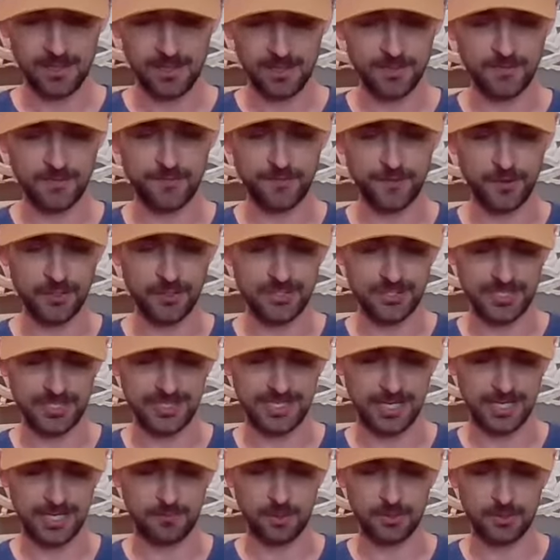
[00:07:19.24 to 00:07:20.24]
The first thing
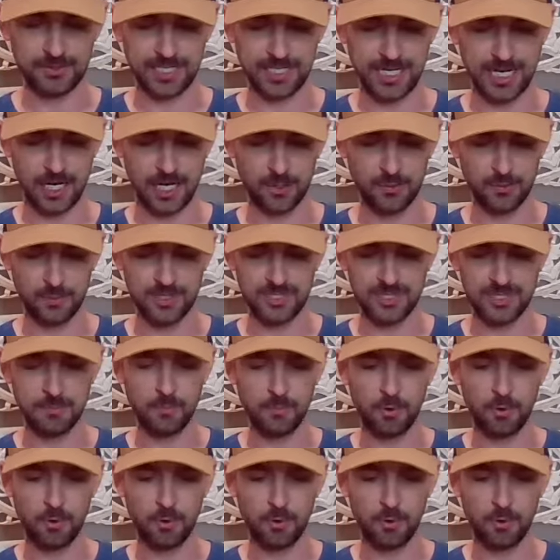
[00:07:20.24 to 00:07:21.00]
that I wrote down was the